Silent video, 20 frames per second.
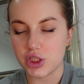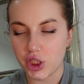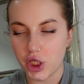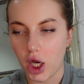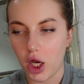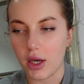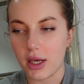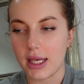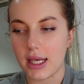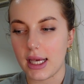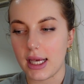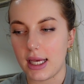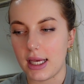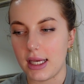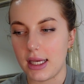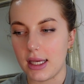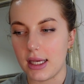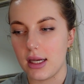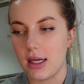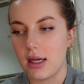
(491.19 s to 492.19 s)

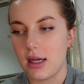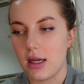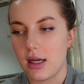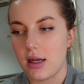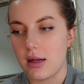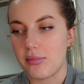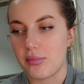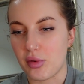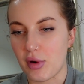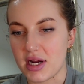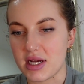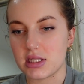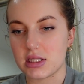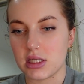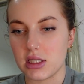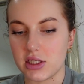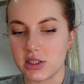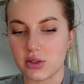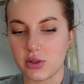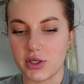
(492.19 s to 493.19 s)
chunky
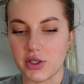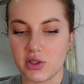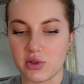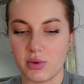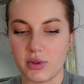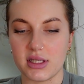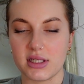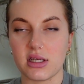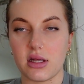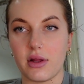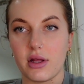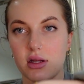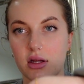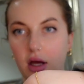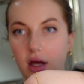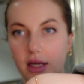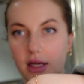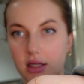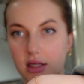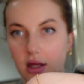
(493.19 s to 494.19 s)
bracelets. So I just wanted something
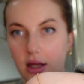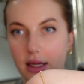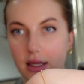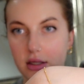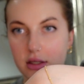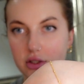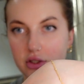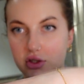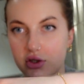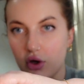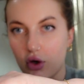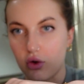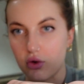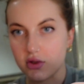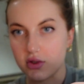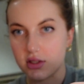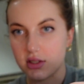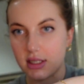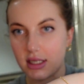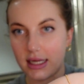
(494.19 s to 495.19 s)
that I can like just
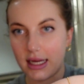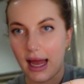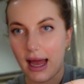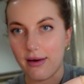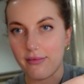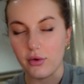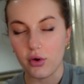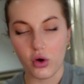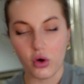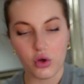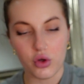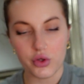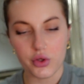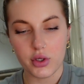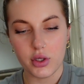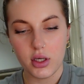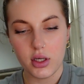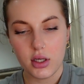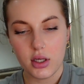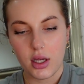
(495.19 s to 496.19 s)
constantly have
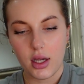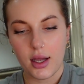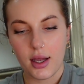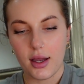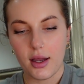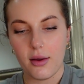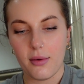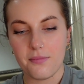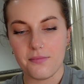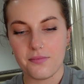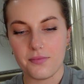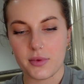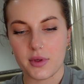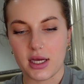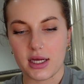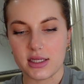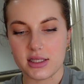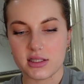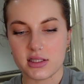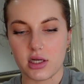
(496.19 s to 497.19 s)
on. Um,
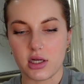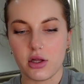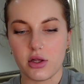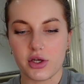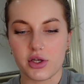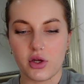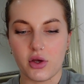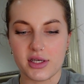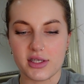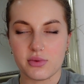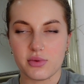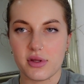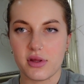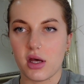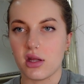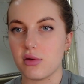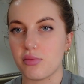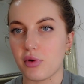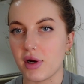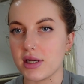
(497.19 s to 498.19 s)
and it's going to look nice with
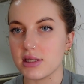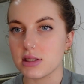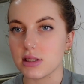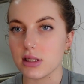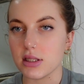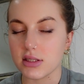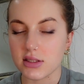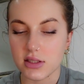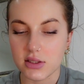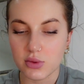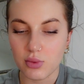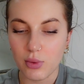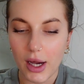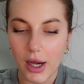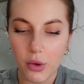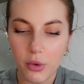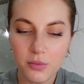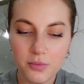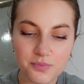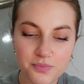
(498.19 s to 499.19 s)
other bracelets as
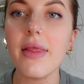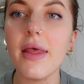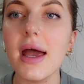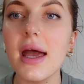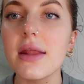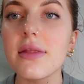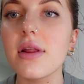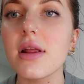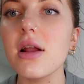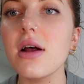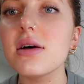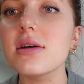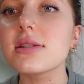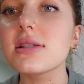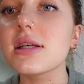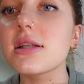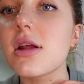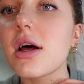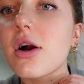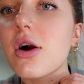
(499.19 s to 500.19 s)
well. And then the last
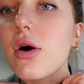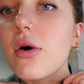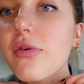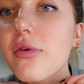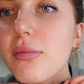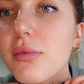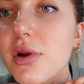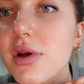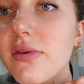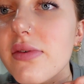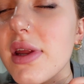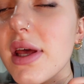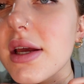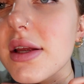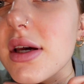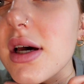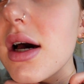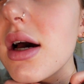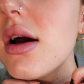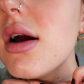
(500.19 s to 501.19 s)
thing that I got from Monica
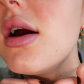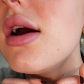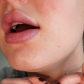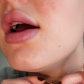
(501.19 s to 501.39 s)
Vinader